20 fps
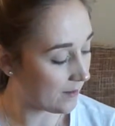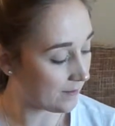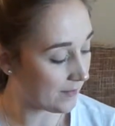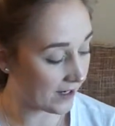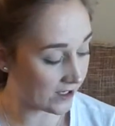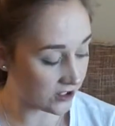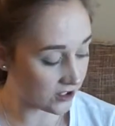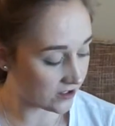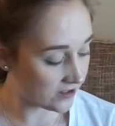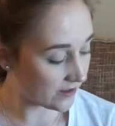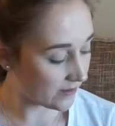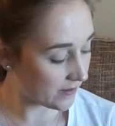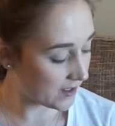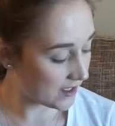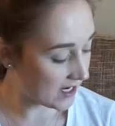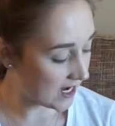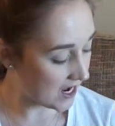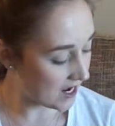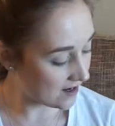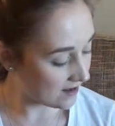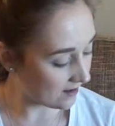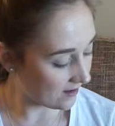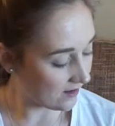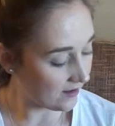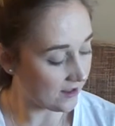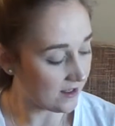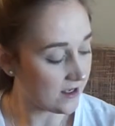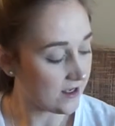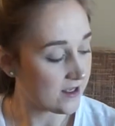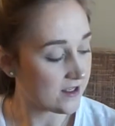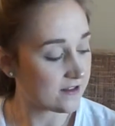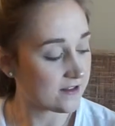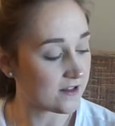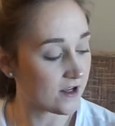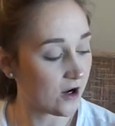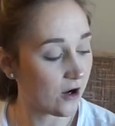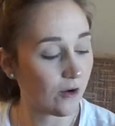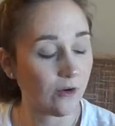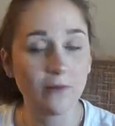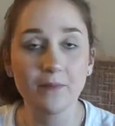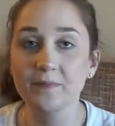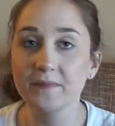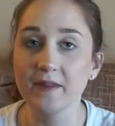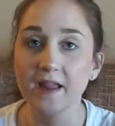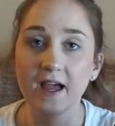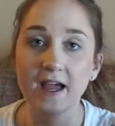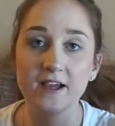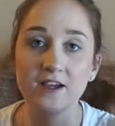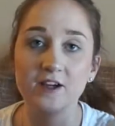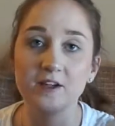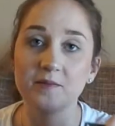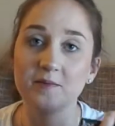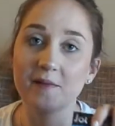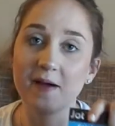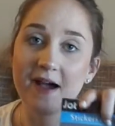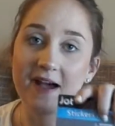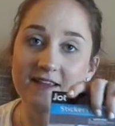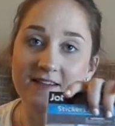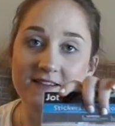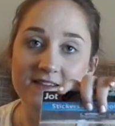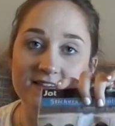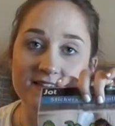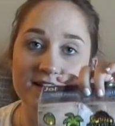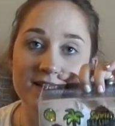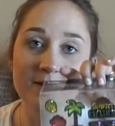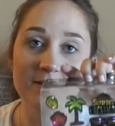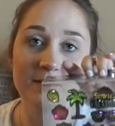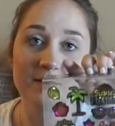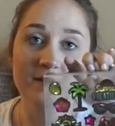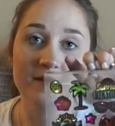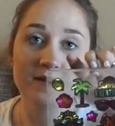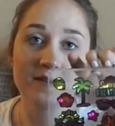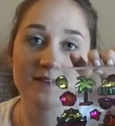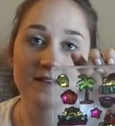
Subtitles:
pictures that we take, so I couldn't pass these up.